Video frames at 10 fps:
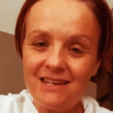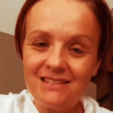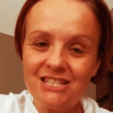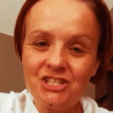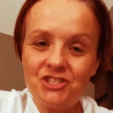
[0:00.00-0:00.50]

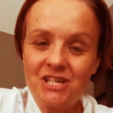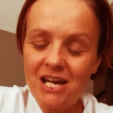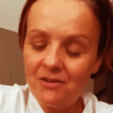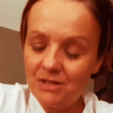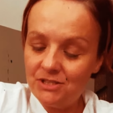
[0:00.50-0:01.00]
to
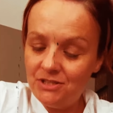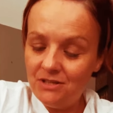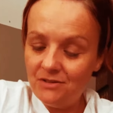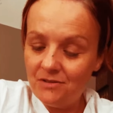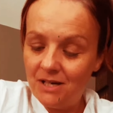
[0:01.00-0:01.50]
share with
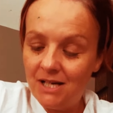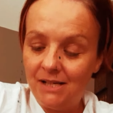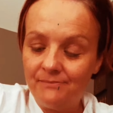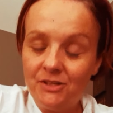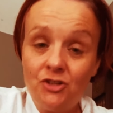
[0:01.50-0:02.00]
you.
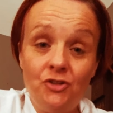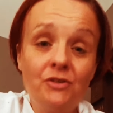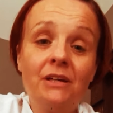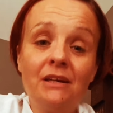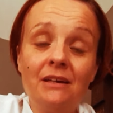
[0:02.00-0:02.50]
Um, you
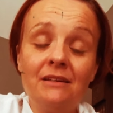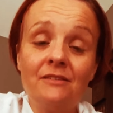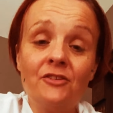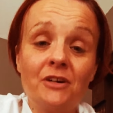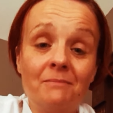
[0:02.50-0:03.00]

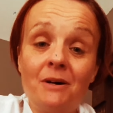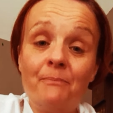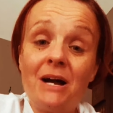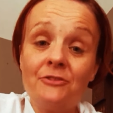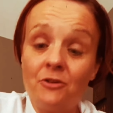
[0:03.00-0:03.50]
can look them
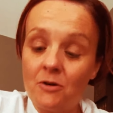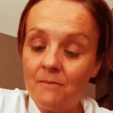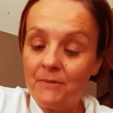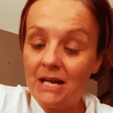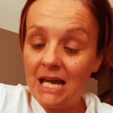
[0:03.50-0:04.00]
up on your
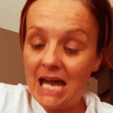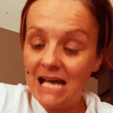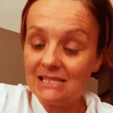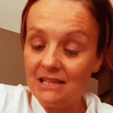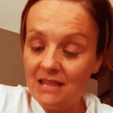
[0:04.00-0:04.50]
own, but it
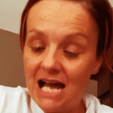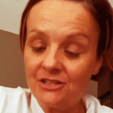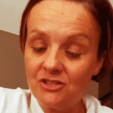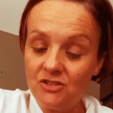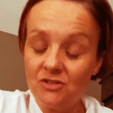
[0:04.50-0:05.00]
has a lot
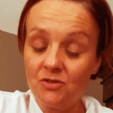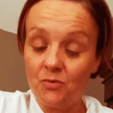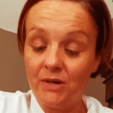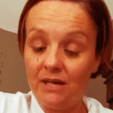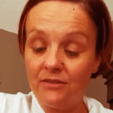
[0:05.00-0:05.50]
to do
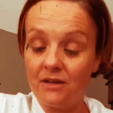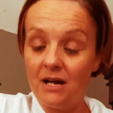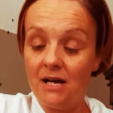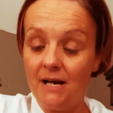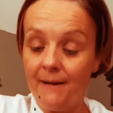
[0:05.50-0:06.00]
with
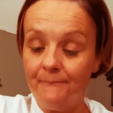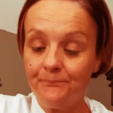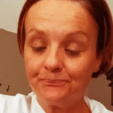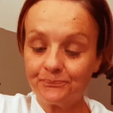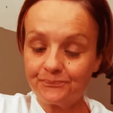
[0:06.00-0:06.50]
um,
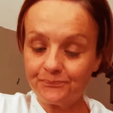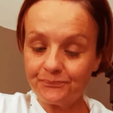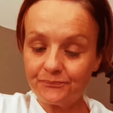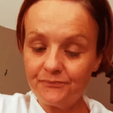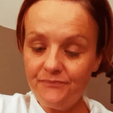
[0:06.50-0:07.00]

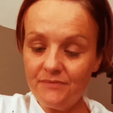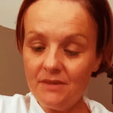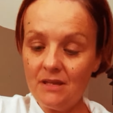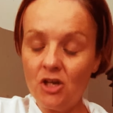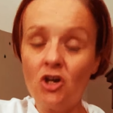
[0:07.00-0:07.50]

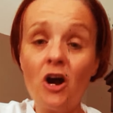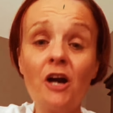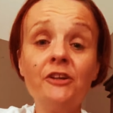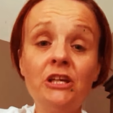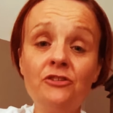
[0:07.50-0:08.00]

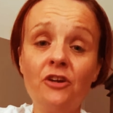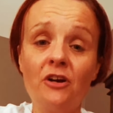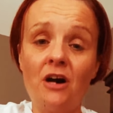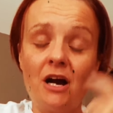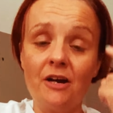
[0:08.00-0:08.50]
guarding your
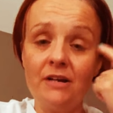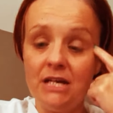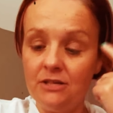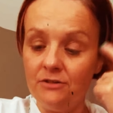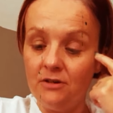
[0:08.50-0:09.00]
heart
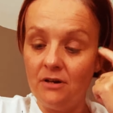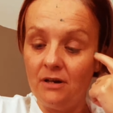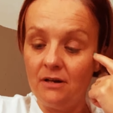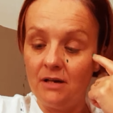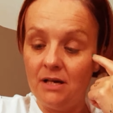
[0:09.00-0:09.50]
and
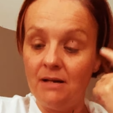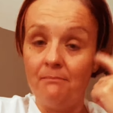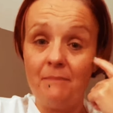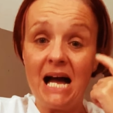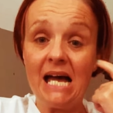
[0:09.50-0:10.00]
your
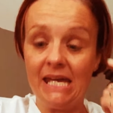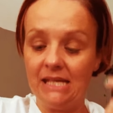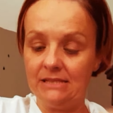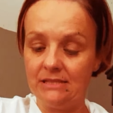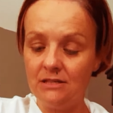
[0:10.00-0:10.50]
um,
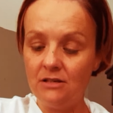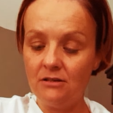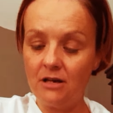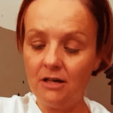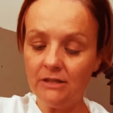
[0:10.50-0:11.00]
mind.
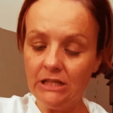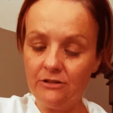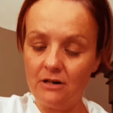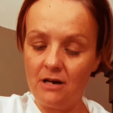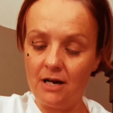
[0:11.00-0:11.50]
Guarding
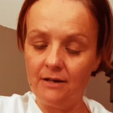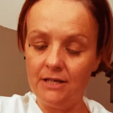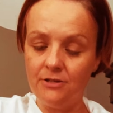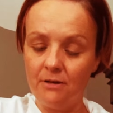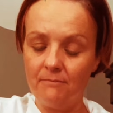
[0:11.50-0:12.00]
your heart
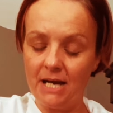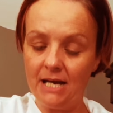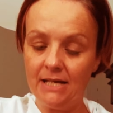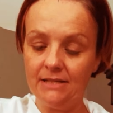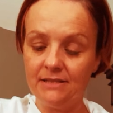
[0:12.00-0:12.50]
and your
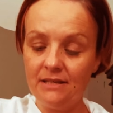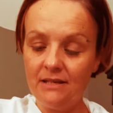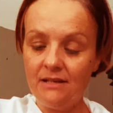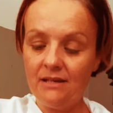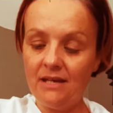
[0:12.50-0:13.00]
mind.
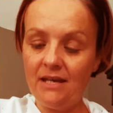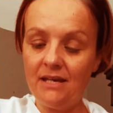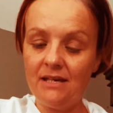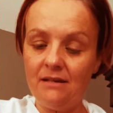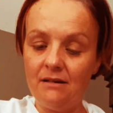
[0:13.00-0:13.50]

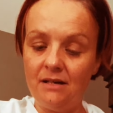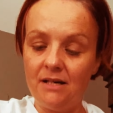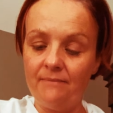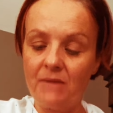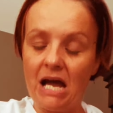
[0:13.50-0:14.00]
And
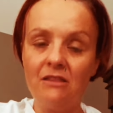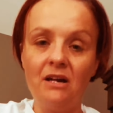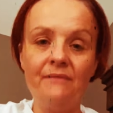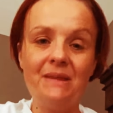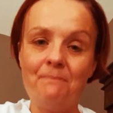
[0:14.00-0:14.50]
um, I
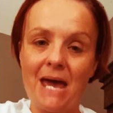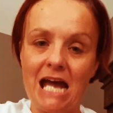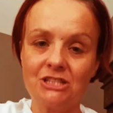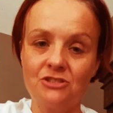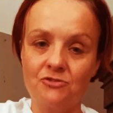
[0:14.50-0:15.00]
love the
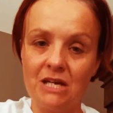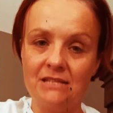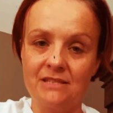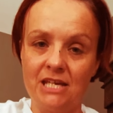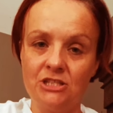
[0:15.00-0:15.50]
Passion
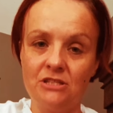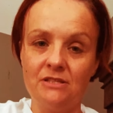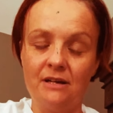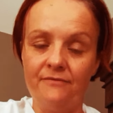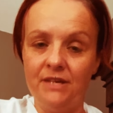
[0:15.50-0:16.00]

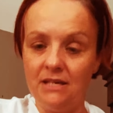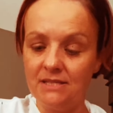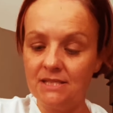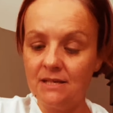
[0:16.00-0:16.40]
Translation of these,